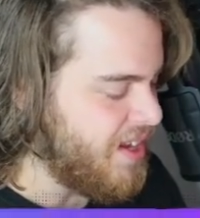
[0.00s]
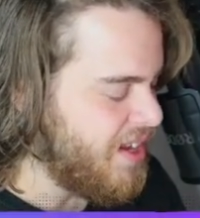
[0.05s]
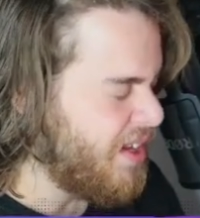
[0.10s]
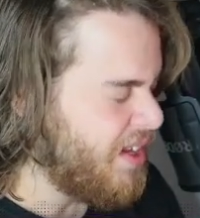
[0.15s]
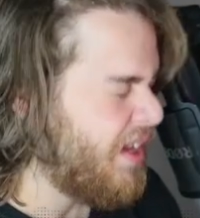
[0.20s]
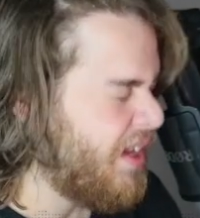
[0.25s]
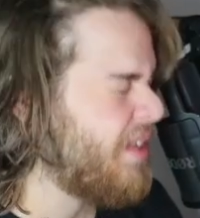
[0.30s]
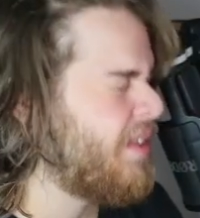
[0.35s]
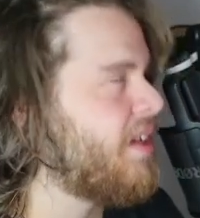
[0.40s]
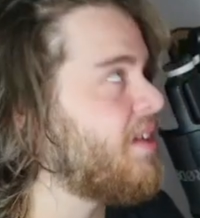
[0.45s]

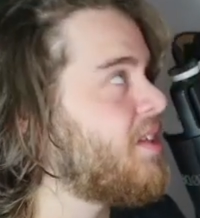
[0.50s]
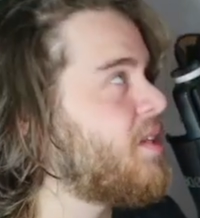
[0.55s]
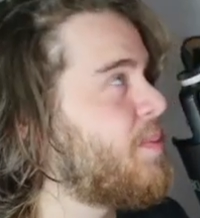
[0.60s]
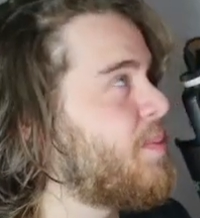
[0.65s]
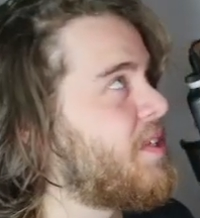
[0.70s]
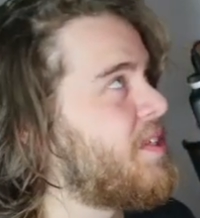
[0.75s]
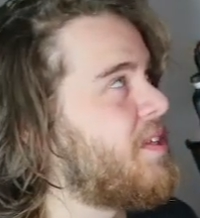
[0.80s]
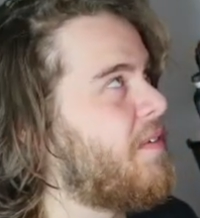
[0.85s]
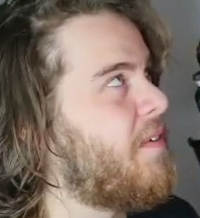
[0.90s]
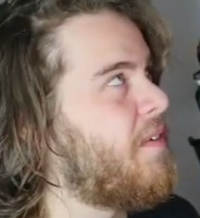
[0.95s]
I think
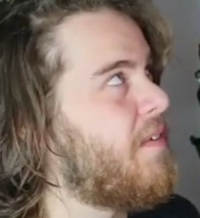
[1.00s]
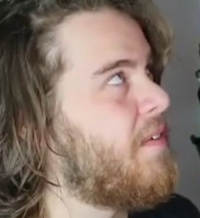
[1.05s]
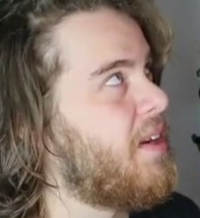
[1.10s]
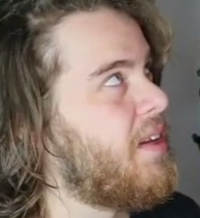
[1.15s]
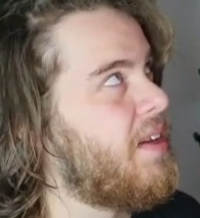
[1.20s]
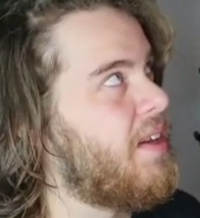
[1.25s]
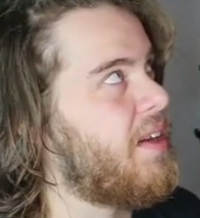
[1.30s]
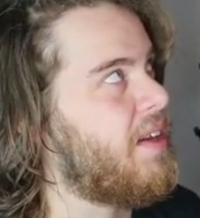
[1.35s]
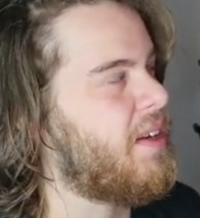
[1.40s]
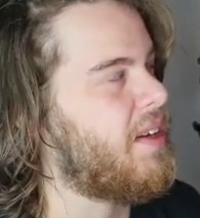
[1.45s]

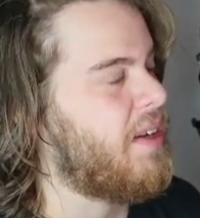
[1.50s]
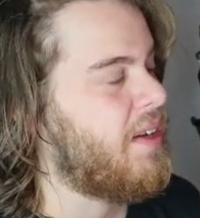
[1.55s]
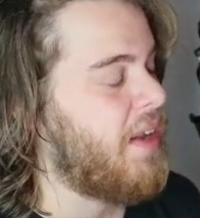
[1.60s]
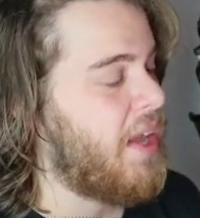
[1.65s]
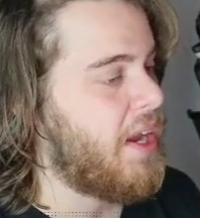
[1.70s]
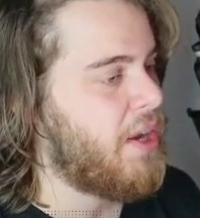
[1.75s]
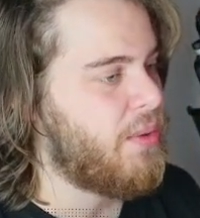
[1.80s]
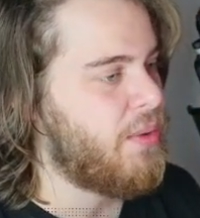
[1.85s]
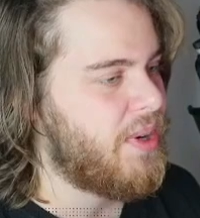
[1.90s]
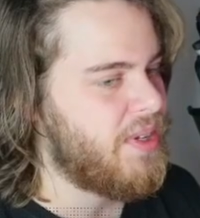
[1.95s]
specifically in
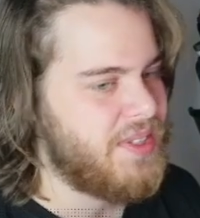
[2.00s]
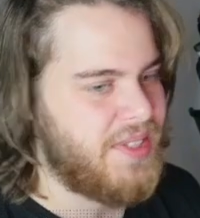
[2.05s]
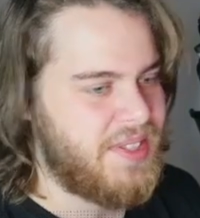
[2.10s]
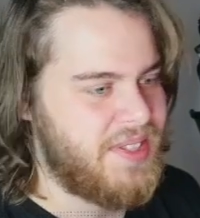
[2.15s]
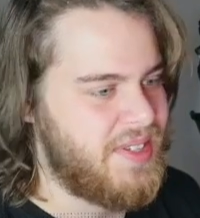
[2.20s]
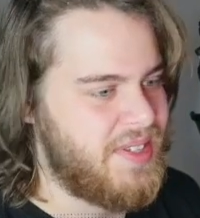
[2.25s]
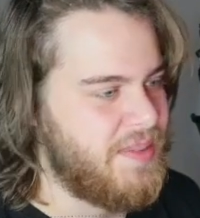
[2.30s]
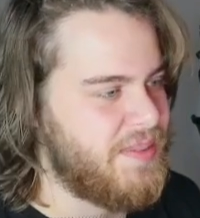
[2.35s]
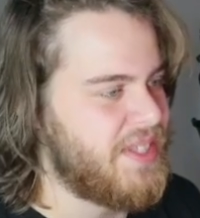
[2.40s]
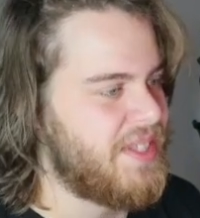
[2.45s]
Necros, it
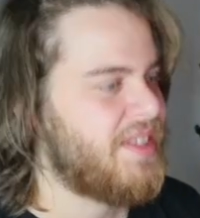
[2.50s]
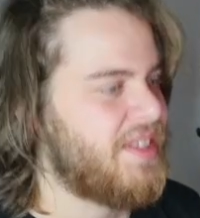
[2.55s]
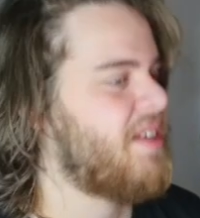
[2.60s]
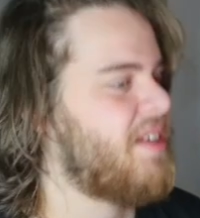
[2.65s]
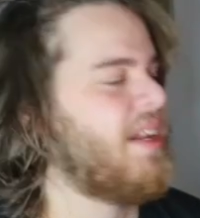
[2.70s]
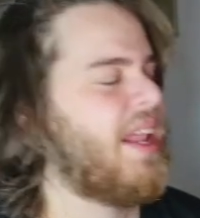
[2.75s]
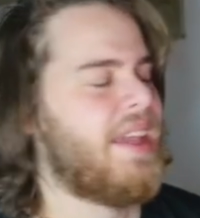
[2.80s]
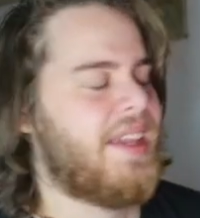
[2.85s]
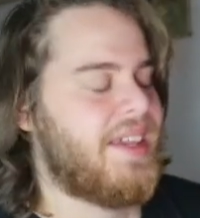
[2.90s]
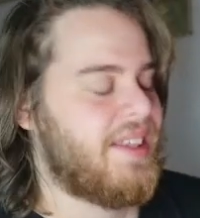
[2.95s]
seems
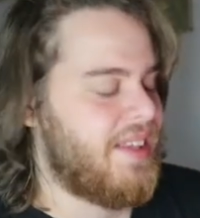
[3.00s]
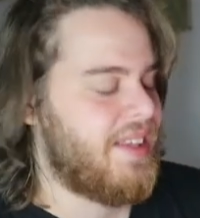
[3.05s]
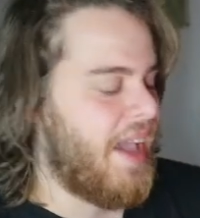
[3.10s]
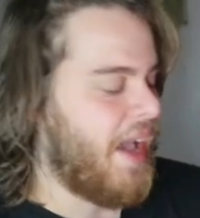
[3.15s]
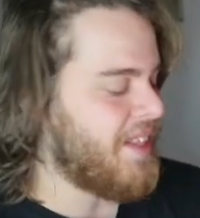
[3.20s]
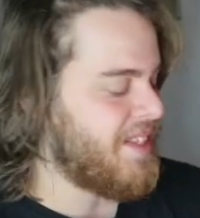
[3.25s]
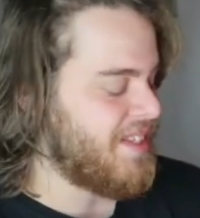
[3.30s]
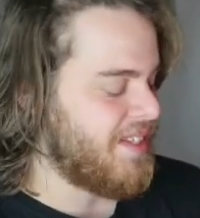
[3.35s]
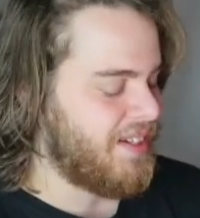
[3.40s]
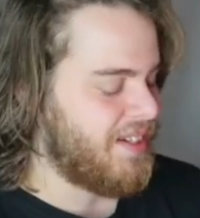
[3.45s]
like it
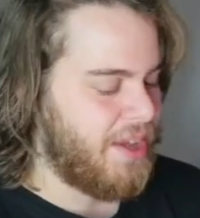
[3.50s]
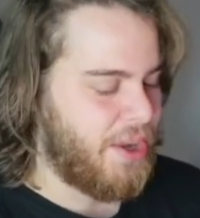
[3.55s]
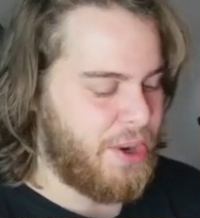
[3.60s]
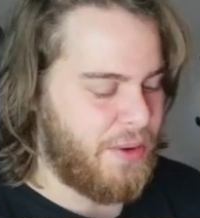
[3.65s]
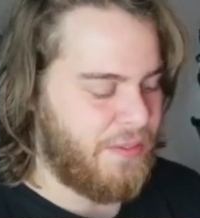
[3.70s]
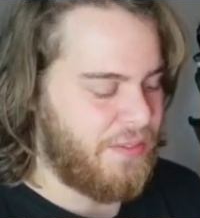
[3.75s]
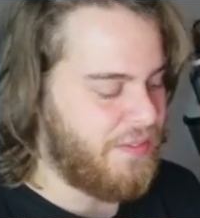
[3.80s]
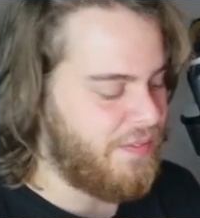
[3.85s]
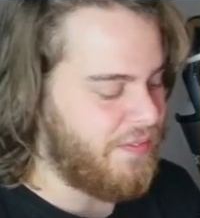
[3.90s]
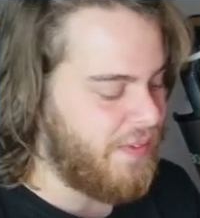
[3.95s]
gets a lot
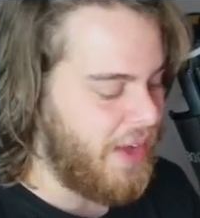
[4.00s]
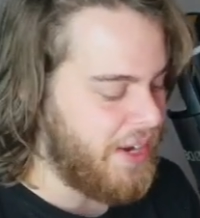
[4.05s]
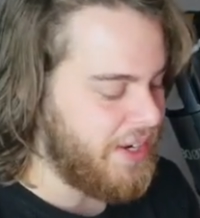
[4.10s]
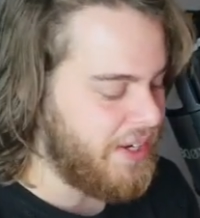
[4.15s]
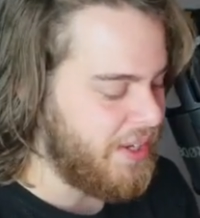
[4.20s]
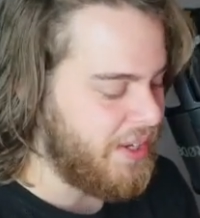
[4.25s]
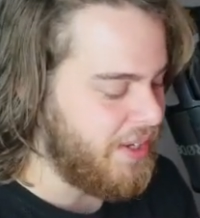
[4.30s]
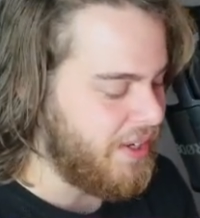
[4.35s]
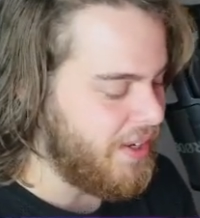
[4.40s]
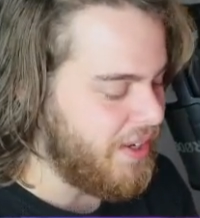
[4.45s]
of
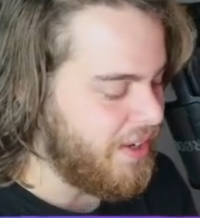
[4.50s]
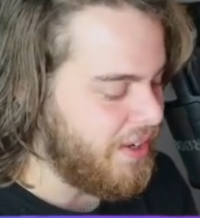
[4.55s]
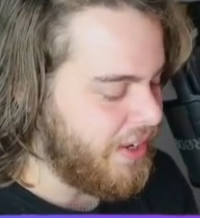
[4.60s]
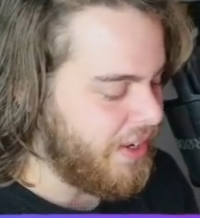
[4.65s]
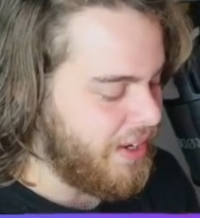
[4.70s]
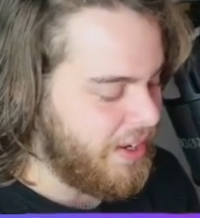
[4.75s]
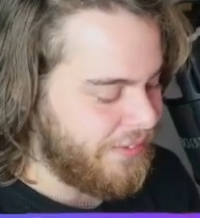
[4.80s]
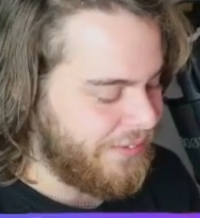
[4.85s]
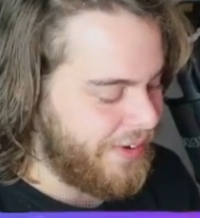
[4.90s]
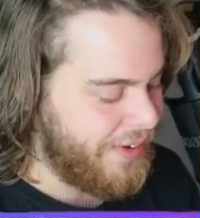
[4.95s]
funny
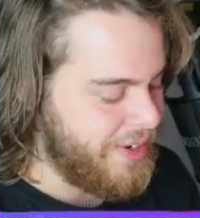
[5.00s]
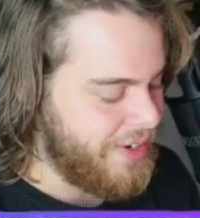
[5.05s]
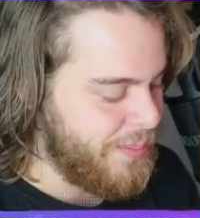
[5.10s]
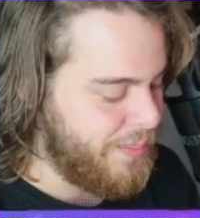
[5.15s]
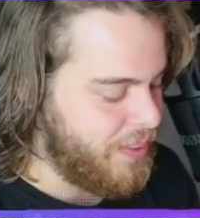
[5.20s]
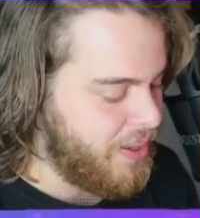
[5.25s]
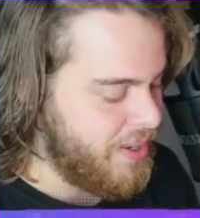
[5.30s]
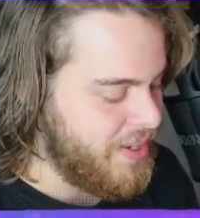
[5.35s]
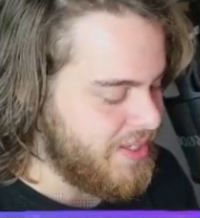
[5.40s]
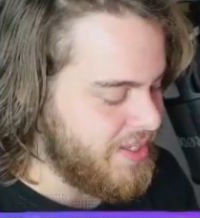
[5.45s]

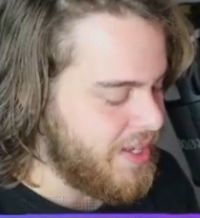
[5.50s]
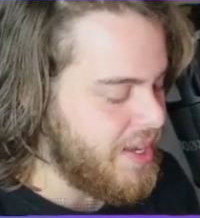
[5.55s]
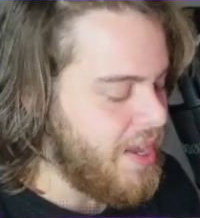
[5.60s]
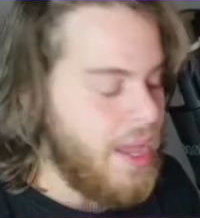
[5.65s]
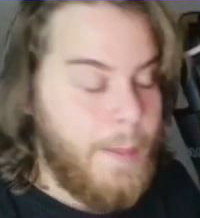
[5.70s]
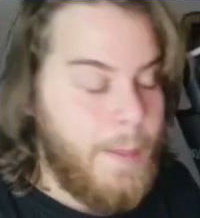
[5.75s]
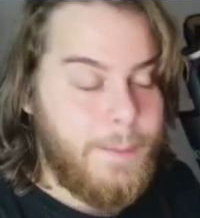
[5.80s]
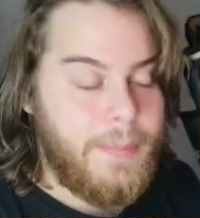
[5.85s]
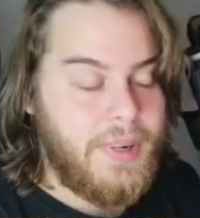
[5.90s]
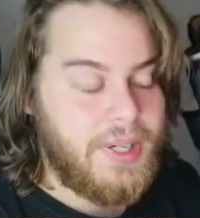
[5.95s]
plays,
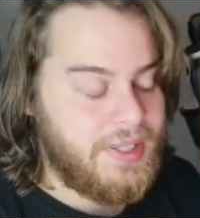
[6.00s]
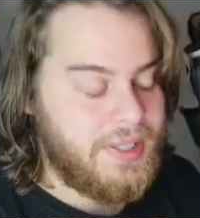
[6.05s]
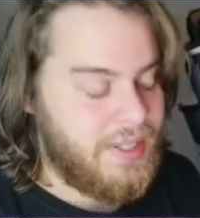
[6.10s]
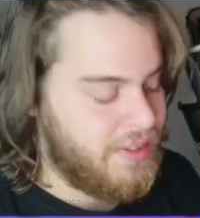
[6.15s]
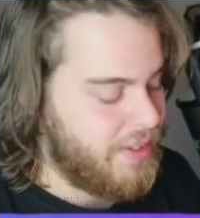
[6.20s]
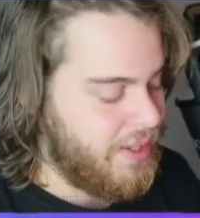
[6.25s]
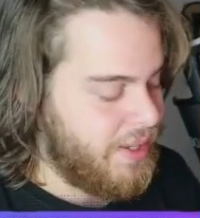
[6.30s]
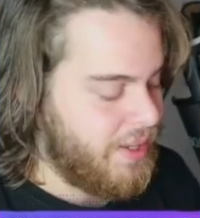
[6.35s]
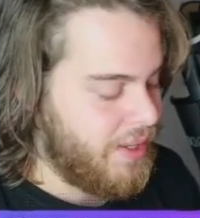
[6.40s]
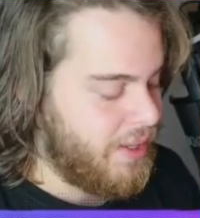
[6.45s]

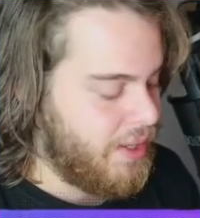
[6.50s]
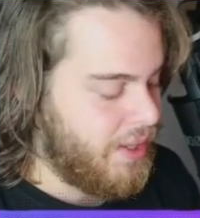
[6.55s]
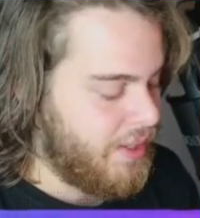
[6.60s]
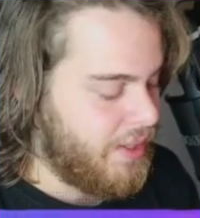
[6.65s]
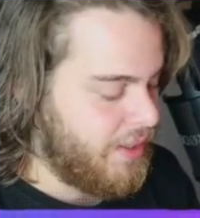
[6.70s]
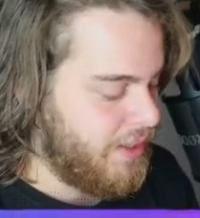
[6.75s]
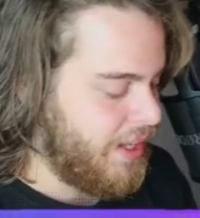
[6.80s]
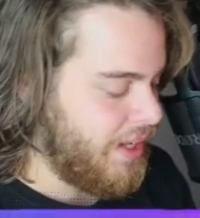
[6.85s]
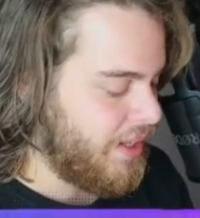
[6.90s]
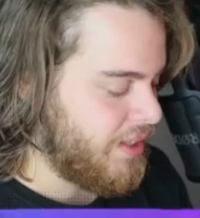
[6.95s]
but
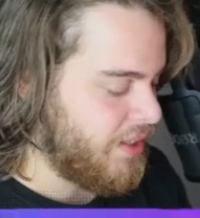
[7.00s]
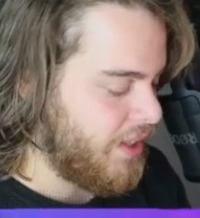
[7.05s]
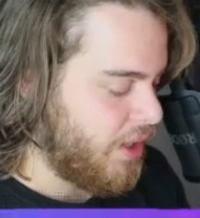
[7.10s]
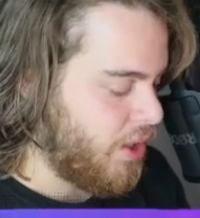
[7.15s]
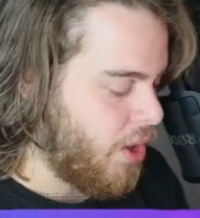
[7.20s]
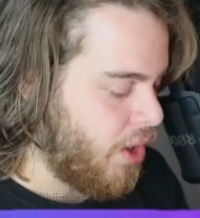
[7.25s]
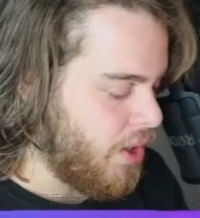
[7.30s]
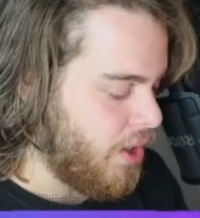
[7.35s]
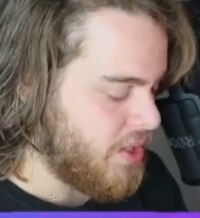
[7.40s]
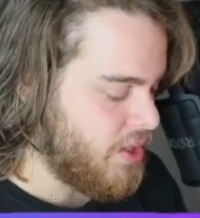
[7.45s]
the
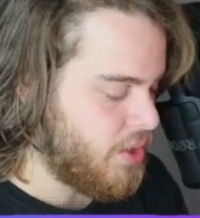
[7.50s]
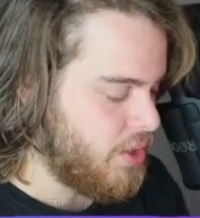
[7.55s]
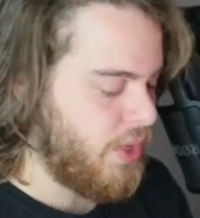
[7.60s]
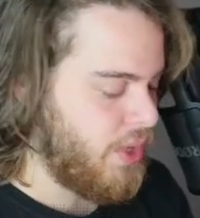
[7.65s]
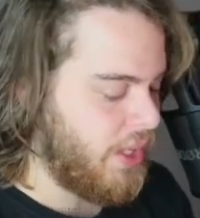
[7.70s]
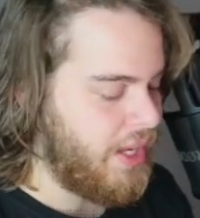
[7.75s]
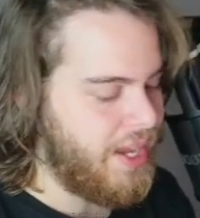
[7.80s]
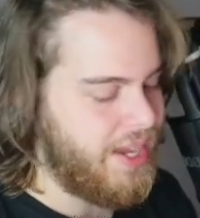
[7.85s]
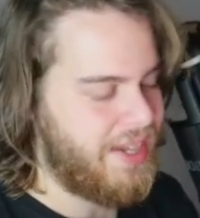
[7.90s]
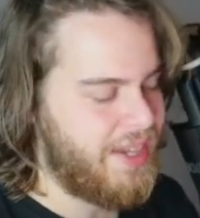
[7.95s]
cost
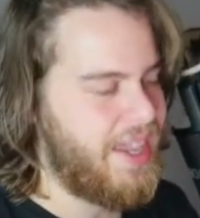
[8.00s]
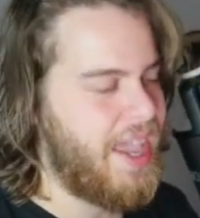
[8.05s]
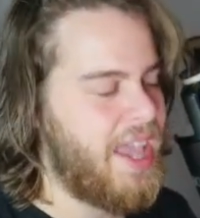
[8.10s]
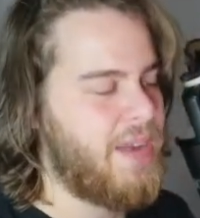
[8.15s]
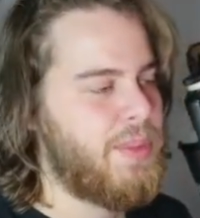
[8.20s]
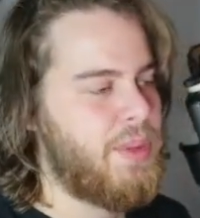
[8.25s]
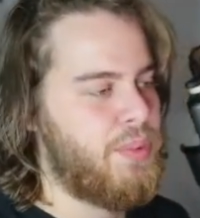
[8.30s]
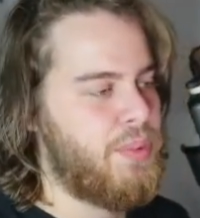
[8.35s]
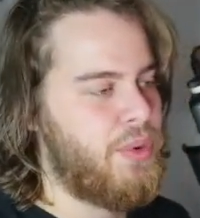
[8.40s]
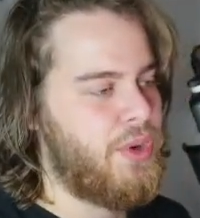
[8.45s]
3k
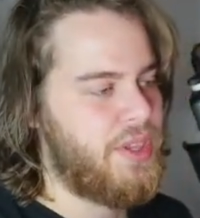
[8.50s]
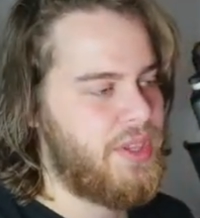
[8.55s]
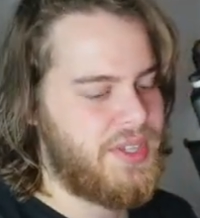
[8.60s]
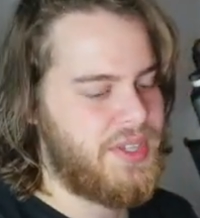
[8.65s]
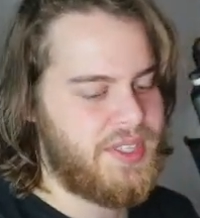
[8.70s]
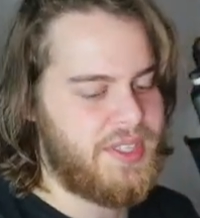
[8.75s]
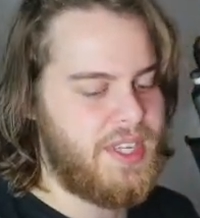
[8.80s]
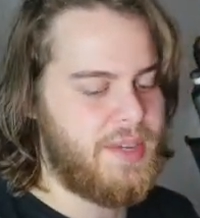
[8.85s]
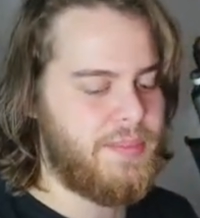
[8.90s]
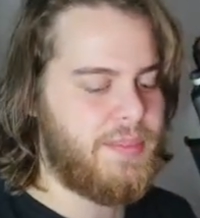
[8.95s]
can be pretty
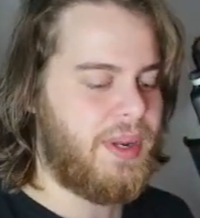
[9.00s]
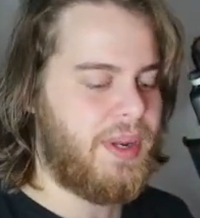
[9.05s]
steep.